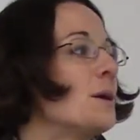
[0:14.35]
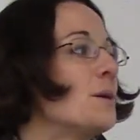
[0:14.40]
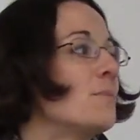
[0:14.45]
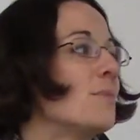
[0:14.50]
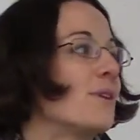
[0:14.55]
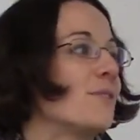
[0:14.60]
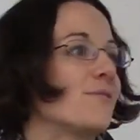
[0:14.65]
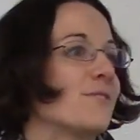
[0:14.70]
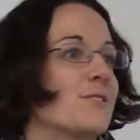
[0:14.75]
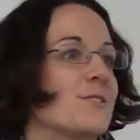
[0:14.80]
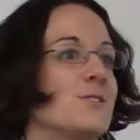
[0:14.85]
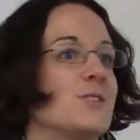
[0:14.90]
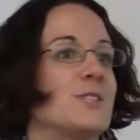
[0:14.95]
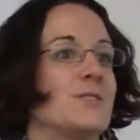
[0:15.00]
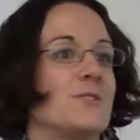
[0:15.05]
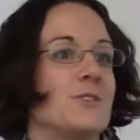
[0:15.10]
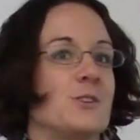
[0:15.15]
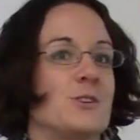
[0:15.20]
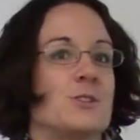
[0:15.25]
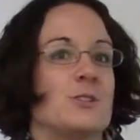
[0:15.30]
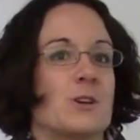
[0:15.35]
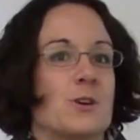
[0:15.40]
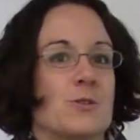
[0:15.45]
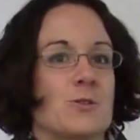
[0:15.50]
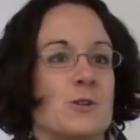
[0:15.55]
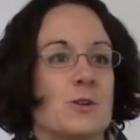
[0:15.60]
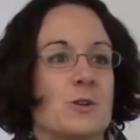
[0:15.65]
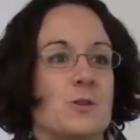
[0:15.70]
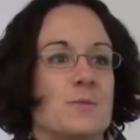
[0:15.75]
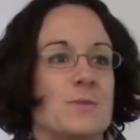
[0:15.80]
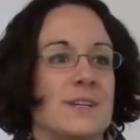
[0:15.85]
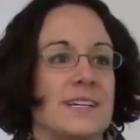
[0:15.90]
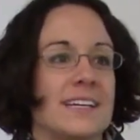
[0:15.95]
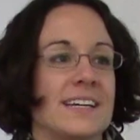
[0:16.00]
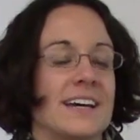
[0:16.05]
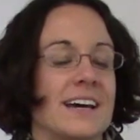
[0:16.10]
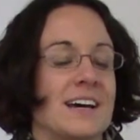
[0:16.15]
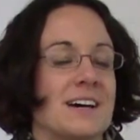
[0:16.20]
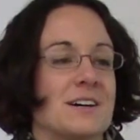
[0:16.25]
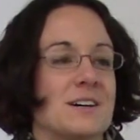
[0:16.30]
But for those of you who don't know me,
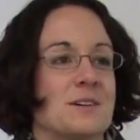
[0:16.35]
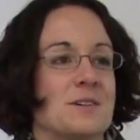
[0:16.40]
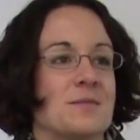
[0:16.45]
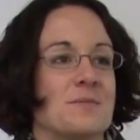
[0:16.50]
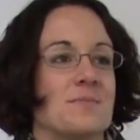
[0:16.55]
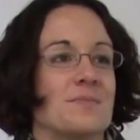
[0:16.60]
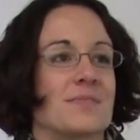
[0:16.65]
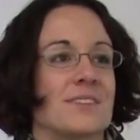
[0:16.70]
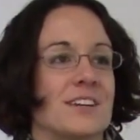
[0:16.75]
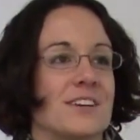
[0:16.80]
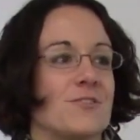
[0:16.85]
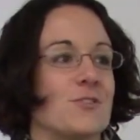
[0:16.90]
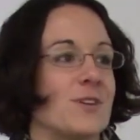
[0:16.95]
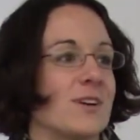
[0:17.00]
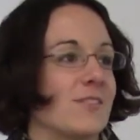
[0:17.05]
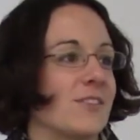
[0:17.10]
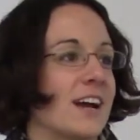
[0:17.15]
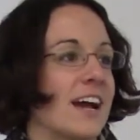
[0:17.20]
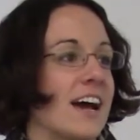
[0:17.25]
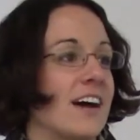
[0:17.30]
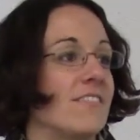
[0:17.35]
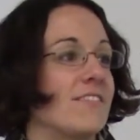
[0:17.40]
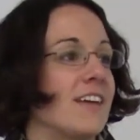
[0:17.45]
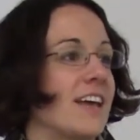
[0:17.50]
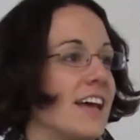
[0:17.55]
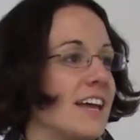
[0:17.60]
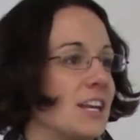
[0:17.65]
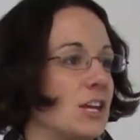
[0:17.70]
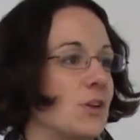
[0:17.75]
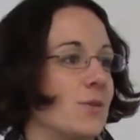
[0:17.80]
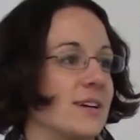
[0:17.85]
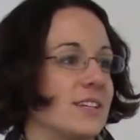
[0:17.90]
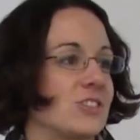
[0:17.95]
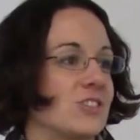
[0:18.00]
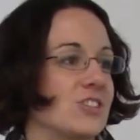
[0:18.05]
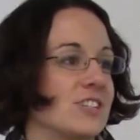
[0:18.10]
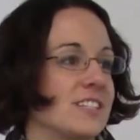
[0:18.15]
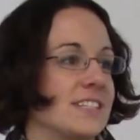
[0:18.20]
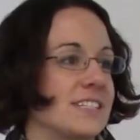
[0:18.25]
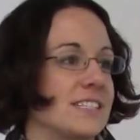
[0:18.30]
um, if you ever have any
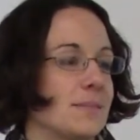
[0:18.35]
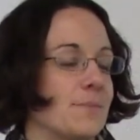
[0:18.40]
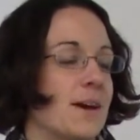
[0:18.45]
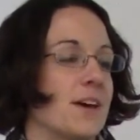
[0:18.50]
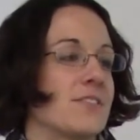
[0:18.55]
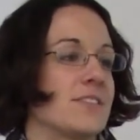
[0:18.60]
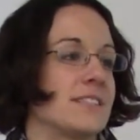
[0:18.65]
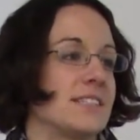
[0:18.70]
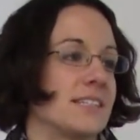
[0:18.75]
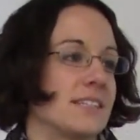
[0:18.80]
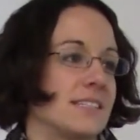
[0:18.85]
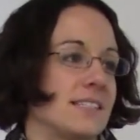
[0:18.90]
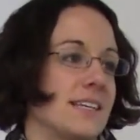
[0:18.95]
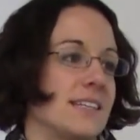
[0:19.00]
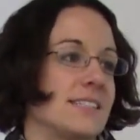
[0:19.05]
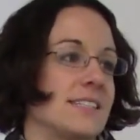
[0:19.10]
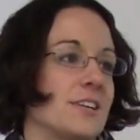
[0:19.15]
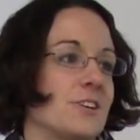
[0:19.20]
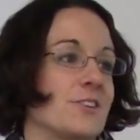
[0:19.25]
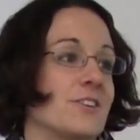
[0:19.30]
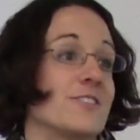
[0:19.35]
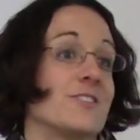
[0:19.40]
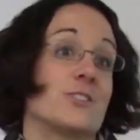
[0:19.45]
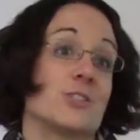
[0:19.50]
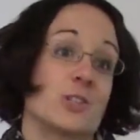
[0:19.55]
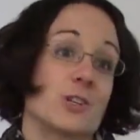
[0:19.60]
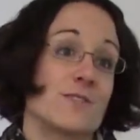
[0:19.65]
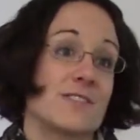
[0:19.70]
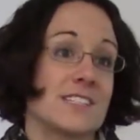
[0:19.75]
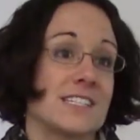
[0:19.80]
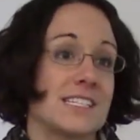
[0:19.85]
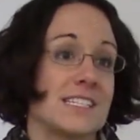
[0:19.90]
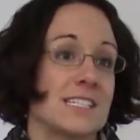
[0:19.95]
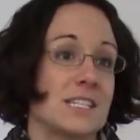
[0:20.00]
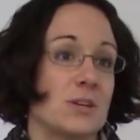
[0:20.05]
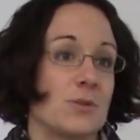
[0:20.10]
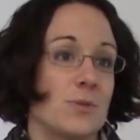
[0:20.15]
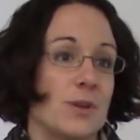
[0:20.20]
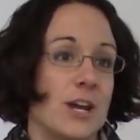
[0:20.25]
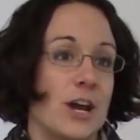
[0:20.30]
questions about the Success Center and the services
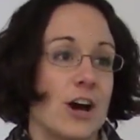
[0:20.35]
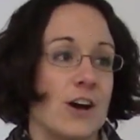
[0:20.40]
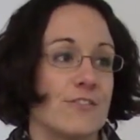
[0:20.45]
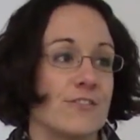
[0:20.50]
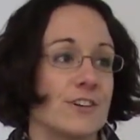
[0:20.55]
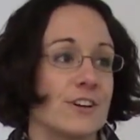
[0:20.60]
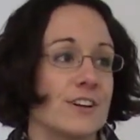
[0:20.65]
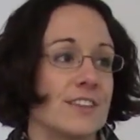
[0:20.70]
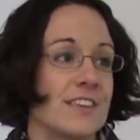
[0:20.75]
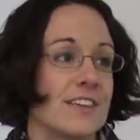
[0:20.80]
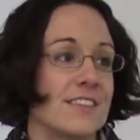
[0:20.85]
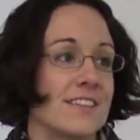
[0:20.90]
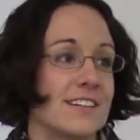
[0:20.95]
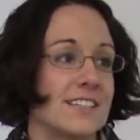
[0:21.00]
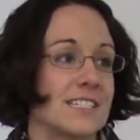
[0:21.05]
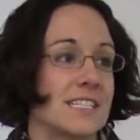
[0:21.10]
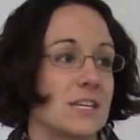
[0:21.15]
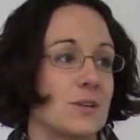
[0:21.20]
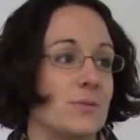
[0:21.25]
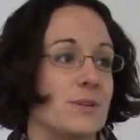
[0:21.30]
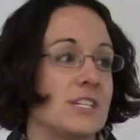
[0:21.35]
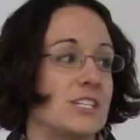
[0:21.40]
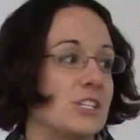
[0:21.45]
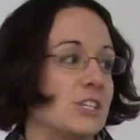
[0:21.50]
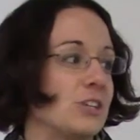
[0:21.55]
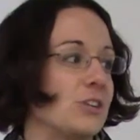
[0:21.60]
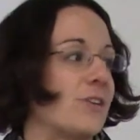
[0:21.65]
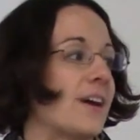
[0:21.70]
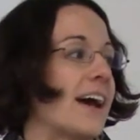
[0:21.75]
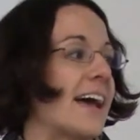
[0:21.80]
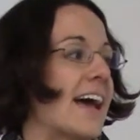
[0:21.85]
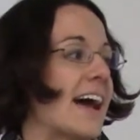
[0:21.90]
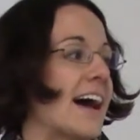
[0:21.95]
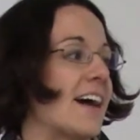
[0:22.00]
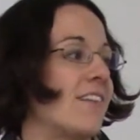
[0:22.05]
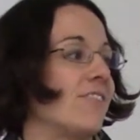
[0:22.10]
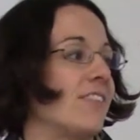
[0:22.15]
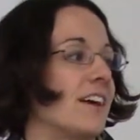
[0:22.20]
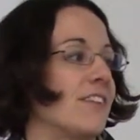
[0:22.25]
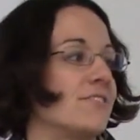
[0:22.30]
that we offer and the things that we do, I
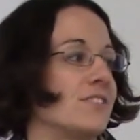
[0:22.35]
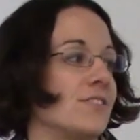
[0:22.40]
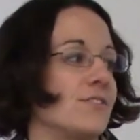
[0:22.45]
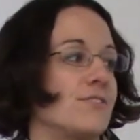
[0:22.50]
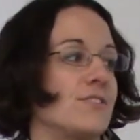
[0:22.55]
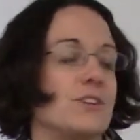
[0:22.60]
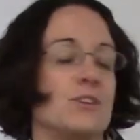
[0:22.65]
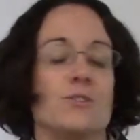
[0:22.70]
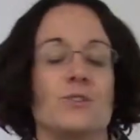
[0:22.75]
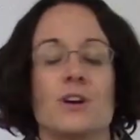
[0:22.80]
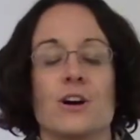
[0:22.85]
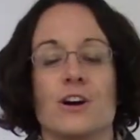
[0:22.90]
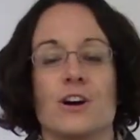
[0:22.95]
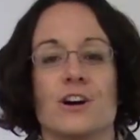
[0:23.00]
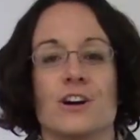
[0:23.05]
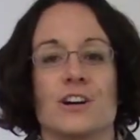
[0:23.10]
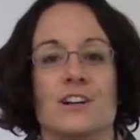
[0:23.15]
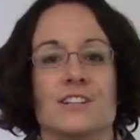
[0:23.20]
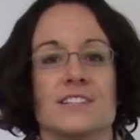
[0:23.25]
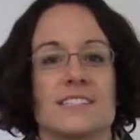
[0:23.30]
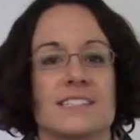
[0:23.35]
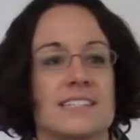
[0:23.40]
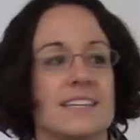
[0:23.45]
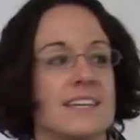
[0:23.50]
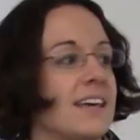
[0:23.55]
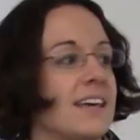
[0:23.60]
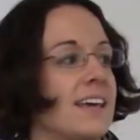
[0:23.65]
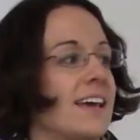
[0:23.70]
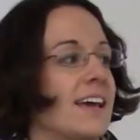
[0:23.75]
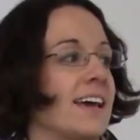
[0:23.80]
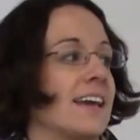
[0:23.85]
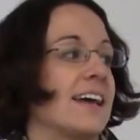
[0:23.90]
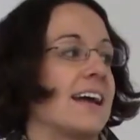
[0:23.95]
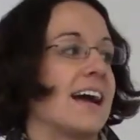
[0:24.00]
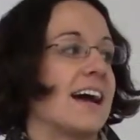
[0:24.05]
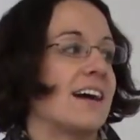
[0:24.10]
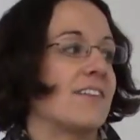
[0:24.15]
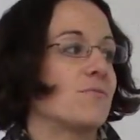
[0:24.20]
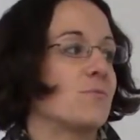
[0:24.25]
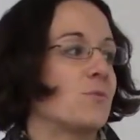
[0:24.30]
have left a few cards, and I
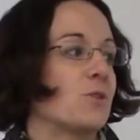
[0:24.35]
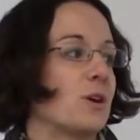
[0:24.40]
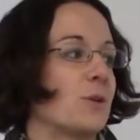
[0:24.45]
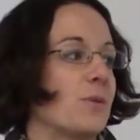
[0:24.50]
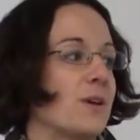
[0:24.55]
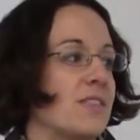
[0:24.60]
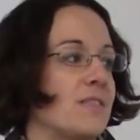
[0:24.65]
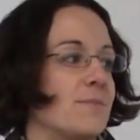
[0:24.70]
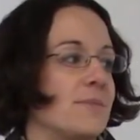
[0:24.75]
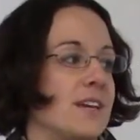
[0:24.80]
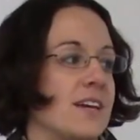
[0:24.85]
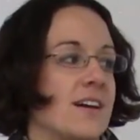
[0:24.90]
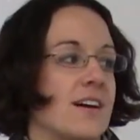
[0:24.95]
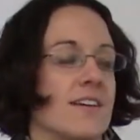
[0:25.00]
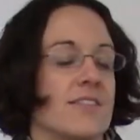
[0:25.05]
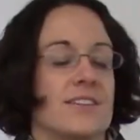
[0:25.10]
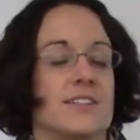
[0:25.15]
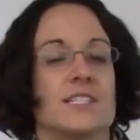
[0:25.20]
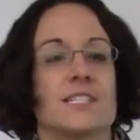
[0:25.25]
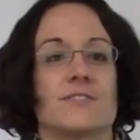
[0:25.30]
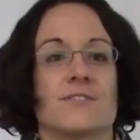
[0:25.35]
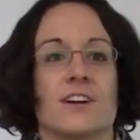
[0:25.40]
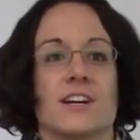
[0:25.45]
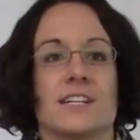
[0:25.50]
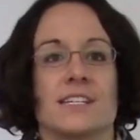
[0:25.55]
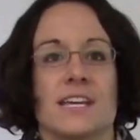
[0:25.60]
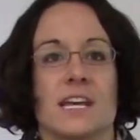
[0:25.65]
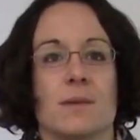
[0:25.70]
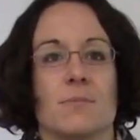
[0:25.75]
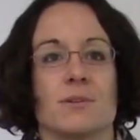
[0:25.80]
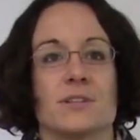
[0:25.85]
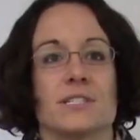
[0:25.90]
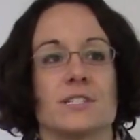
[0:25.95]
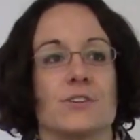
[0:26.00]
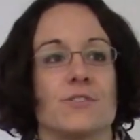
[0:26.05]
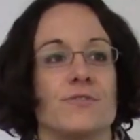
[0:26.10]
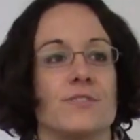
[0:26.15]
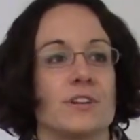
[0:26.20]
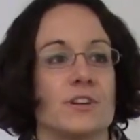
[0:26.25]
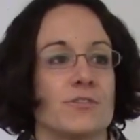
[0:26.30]
have more with me on this front table.
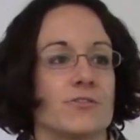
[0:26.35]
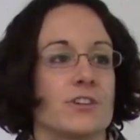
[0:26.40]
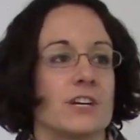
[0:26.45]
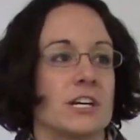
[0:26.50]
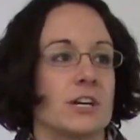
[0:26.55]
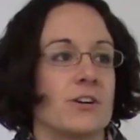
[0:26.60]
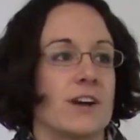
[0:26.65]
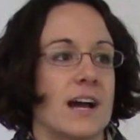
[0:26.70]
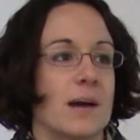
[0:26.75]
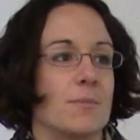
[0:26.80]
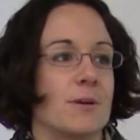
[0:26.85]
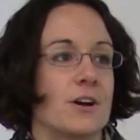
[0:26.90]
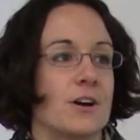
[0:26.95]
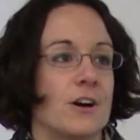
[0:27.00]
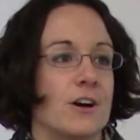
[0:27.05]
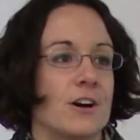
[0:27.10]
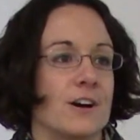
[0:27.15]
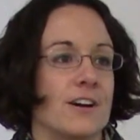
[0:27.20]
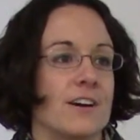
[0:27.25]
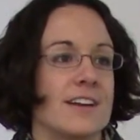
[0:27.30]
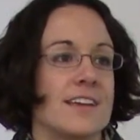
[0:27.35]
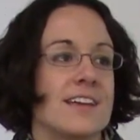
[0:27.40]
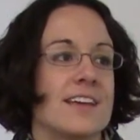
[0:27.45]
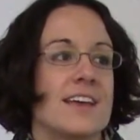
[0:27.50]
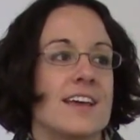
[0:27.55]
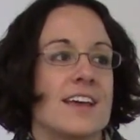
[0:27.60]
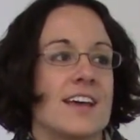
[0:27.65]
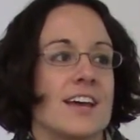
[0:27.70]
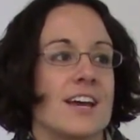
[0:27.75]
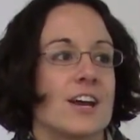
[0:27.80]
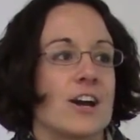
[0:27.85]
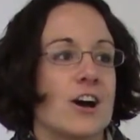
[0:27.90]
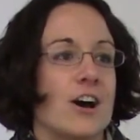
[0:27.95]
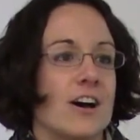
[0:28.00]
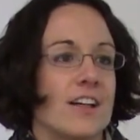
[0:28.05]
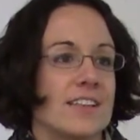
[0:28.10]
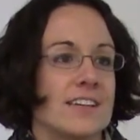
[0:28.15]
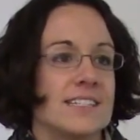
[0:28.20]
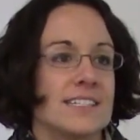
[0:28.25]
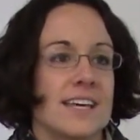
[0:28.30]
So feel free to grab a card and
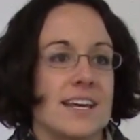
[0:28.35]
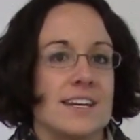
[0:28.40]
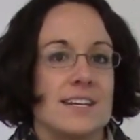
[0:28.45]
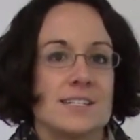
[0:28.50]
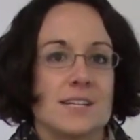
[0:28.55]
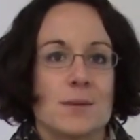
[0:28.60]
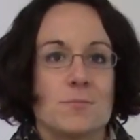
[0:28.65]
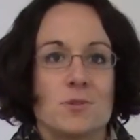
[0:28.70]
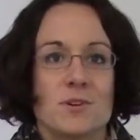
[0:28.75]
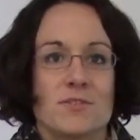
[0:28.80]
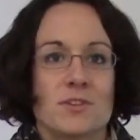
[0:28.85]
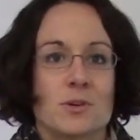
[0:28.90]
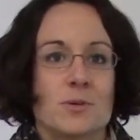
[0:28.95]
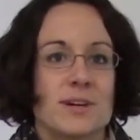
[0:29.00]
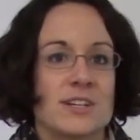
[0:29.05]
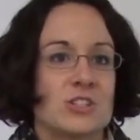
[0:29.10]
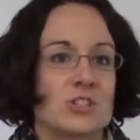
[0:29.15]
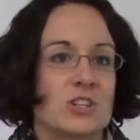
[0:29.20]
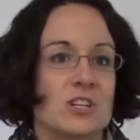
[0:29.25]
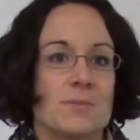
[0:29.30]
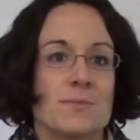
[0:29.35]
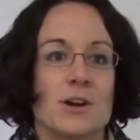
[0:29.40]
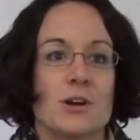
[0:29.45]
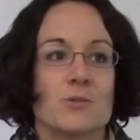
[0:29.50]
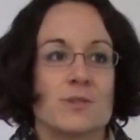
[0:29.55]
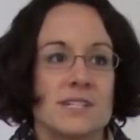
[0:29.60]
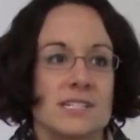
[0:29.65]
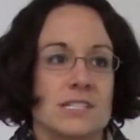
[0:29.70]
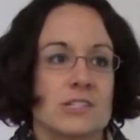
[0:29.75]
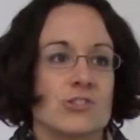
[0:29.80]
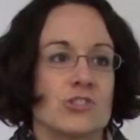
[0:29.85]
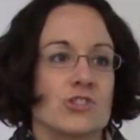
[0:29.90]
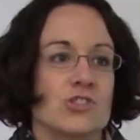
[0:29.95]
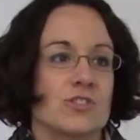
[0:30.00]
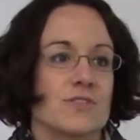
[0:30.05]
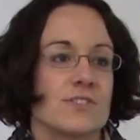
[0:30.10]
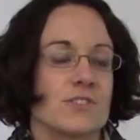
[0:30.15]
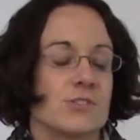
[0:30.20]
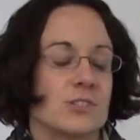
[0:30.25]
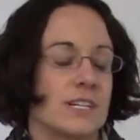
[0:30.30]
call us anytime you have a question about research or
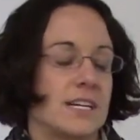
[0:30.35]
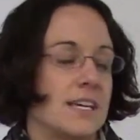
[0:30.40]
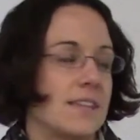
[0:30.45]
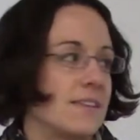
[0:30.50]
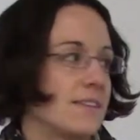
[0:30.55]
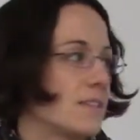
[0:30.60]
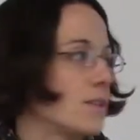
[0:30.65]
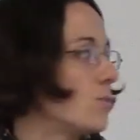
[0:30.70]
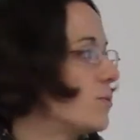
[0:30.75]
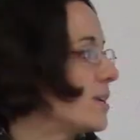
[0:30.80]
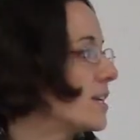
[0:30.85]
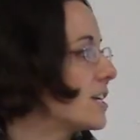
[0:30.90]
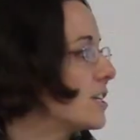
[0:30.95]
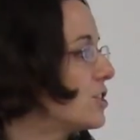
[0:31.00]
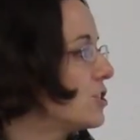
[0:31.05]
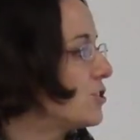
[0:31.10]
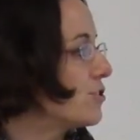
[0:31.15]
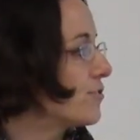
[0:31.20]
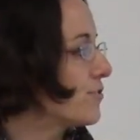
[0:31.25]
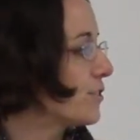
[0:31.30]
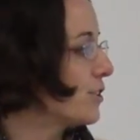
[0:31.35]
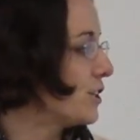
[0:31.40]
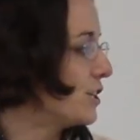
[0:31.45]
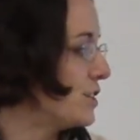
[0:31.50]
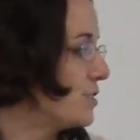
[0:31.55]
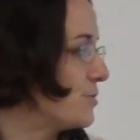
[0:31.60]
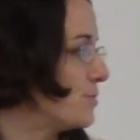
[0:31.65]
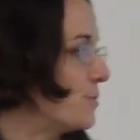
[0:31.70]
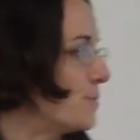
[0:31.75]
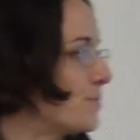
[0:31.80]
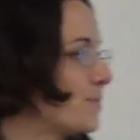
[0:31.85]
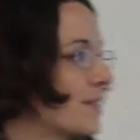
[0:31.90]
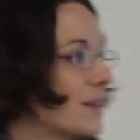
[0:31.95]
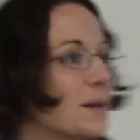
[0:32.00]
if there's anything that we can do for you.